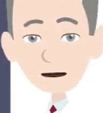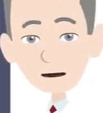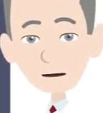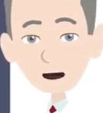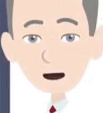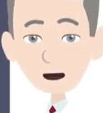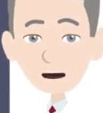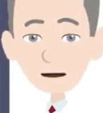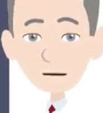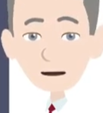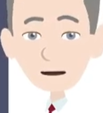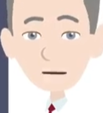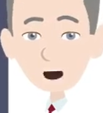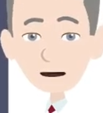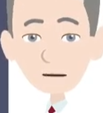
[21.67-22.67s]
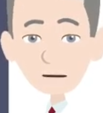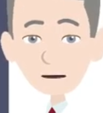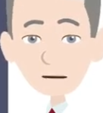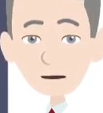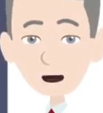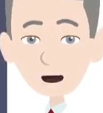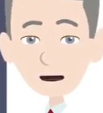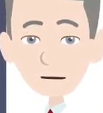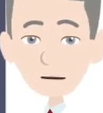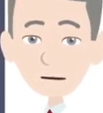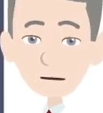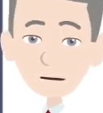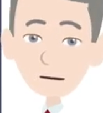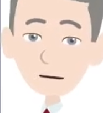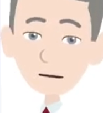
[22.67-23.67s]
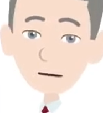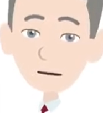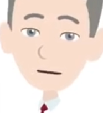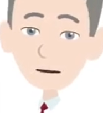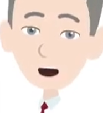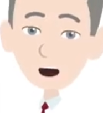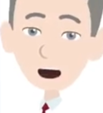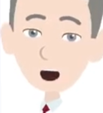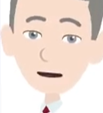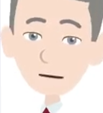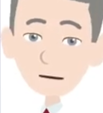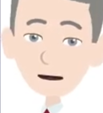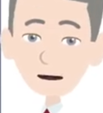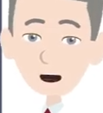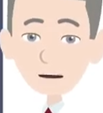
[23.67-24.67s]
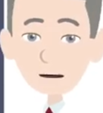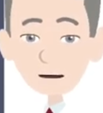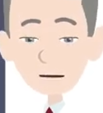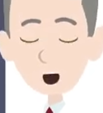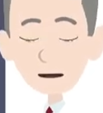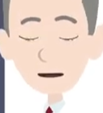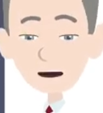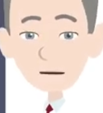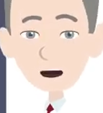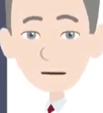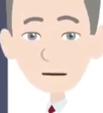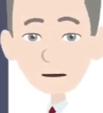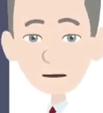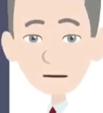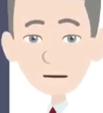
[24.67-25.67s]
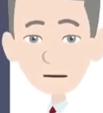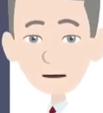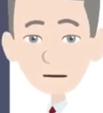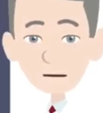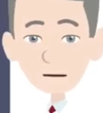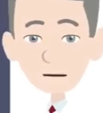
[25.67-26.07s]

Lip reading: and areas of greatest need, to find a study's recruitment activity,